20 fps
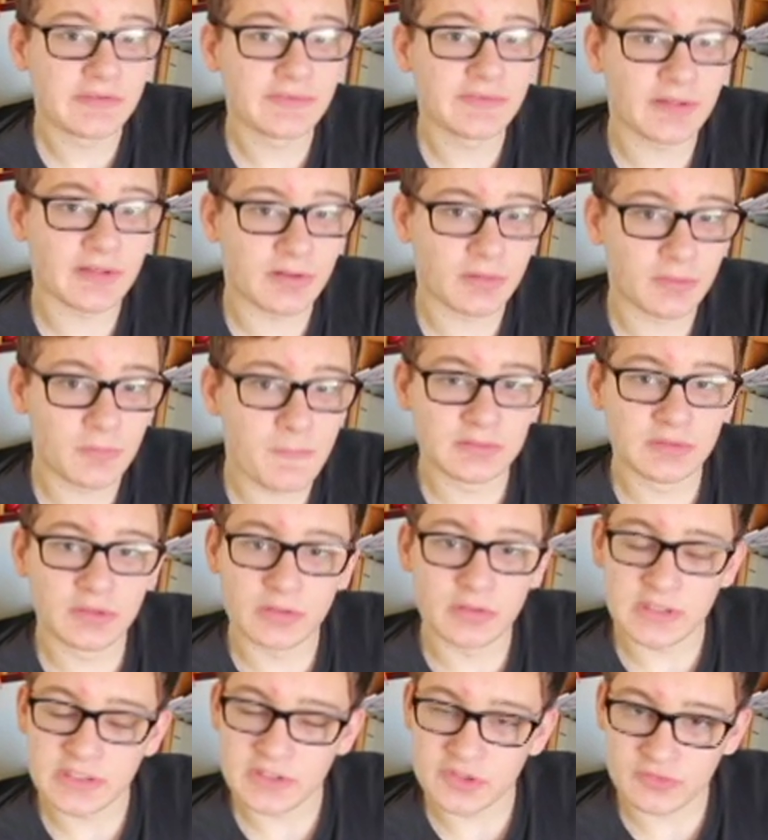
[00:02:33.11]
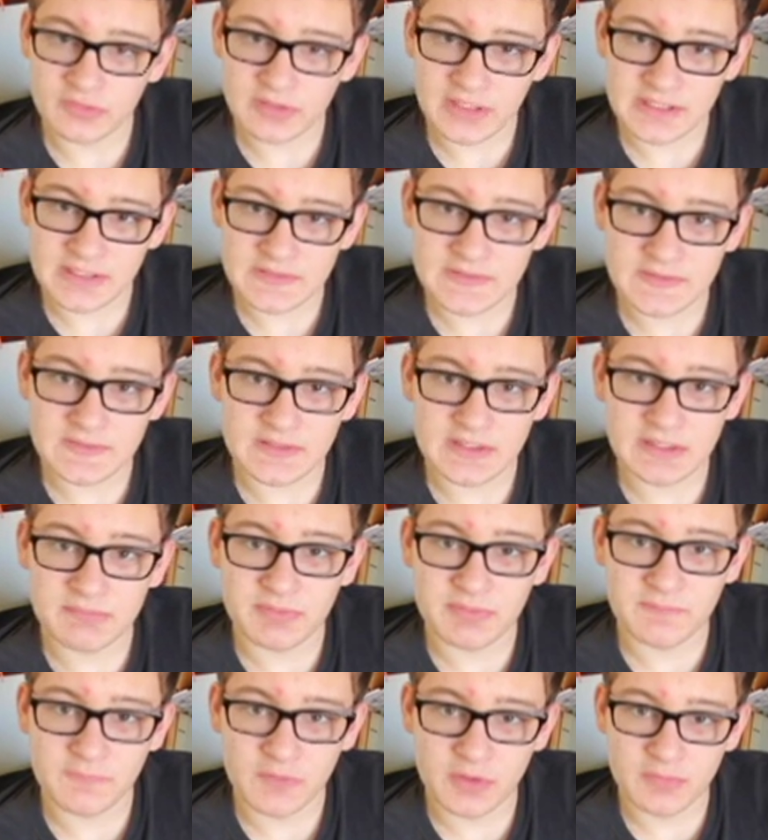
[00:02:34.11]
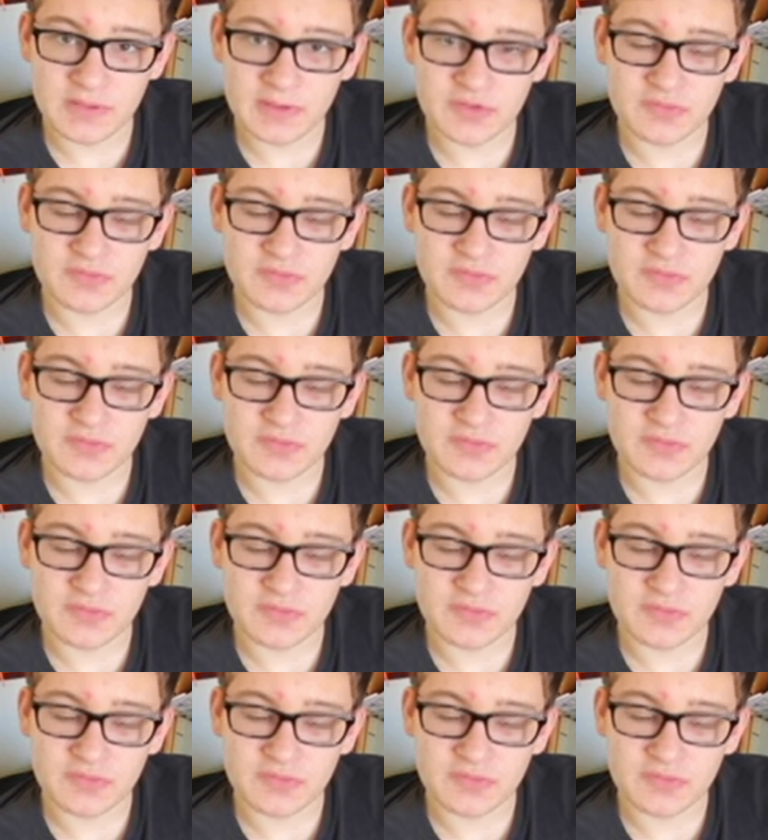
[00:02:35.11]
so learning tricks and performing